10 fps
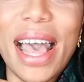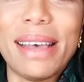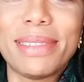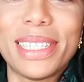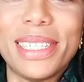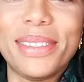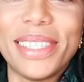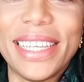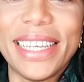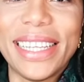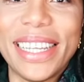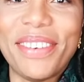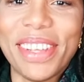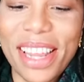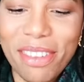Absolutely
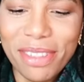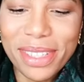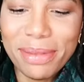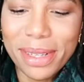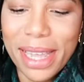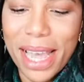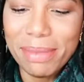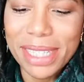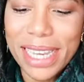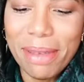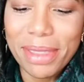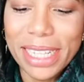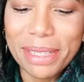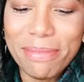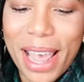love it. I've um, snapped
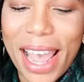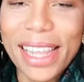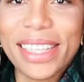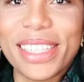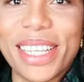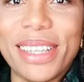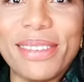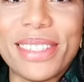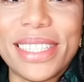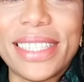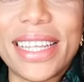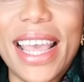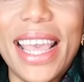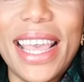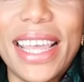this back to close it
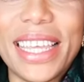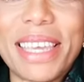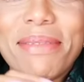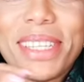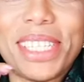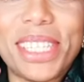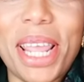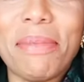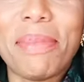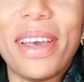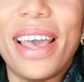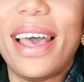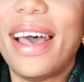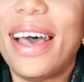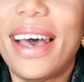and keep the shape.
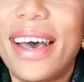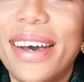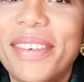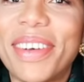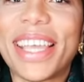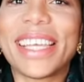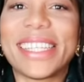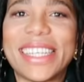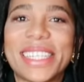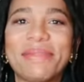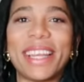Oh my goodness.